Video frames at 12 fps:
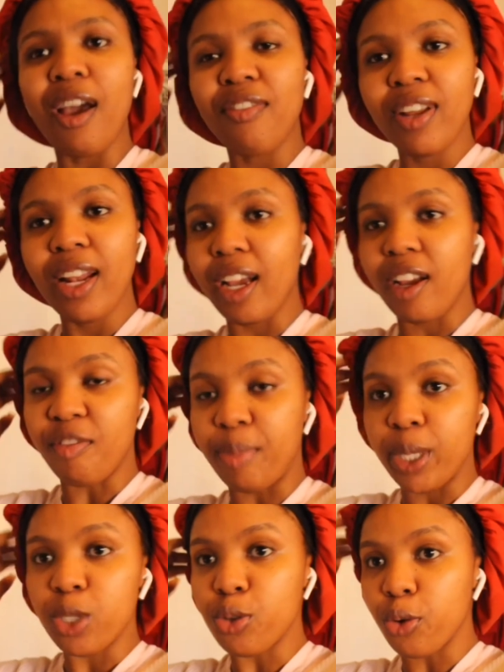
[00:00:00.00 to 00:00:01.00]
I feel like I've
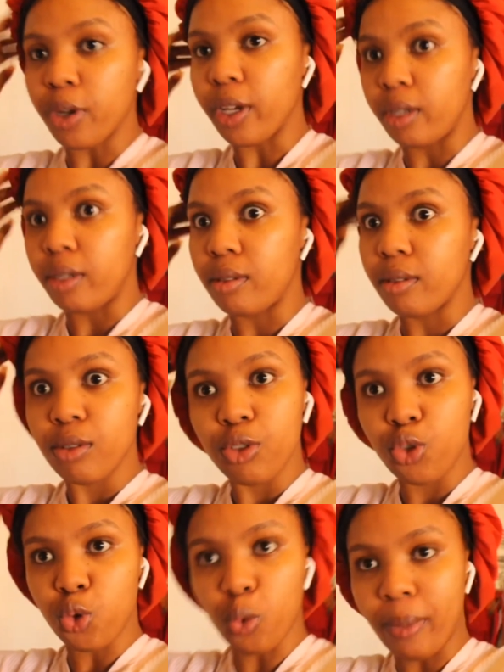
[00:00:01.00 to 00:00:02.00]
been talking
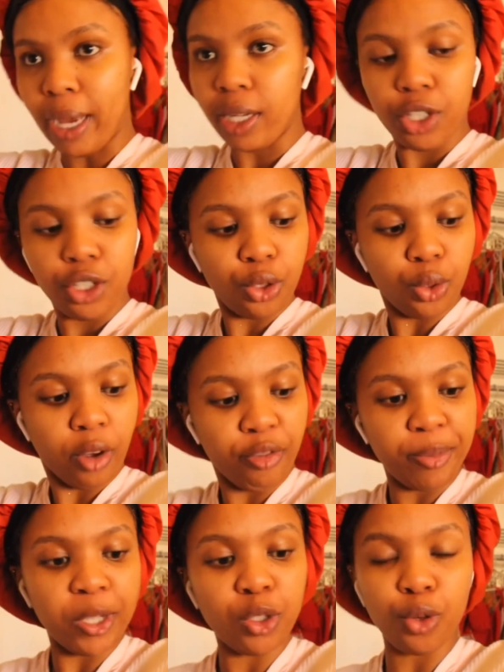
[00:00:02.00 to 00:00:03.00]
too much, or
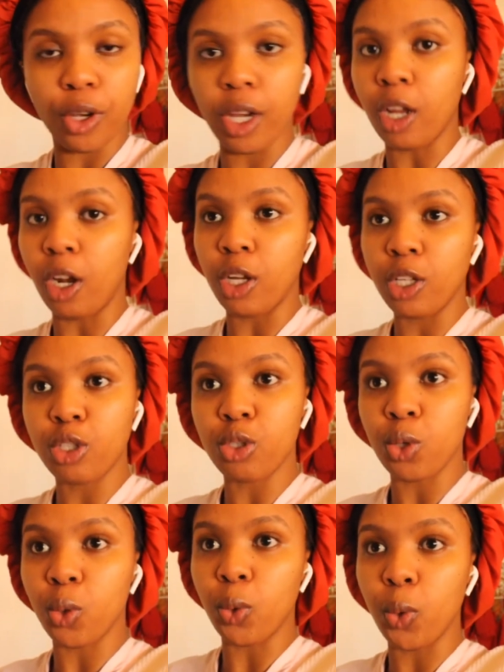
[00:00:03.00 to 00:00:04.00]
I've been talking a lot,
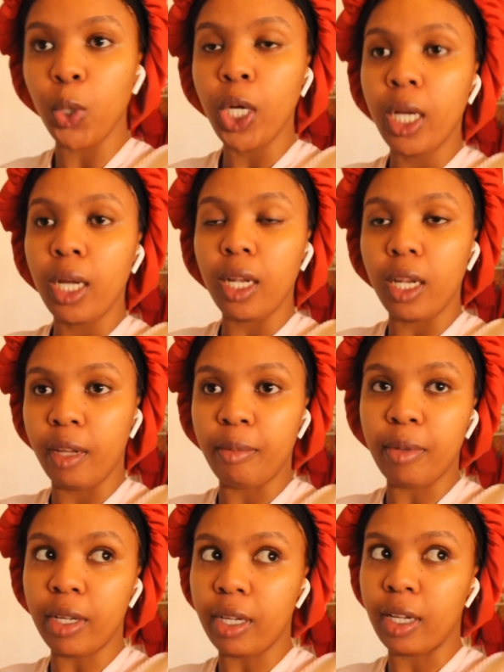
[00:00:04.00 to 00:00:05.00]
so let
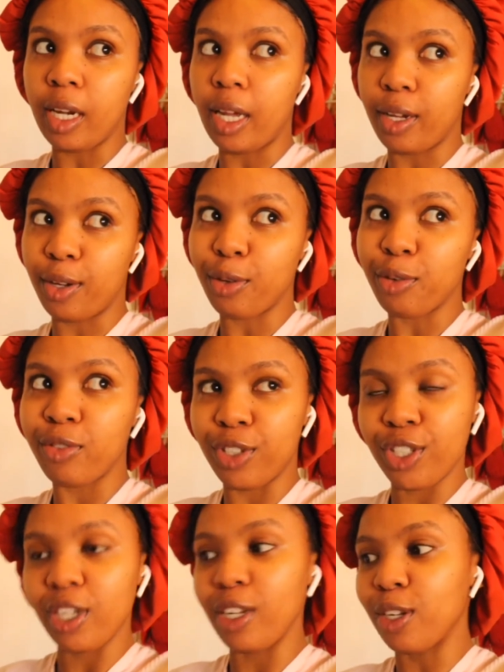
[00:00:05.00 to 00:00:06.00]
me like officially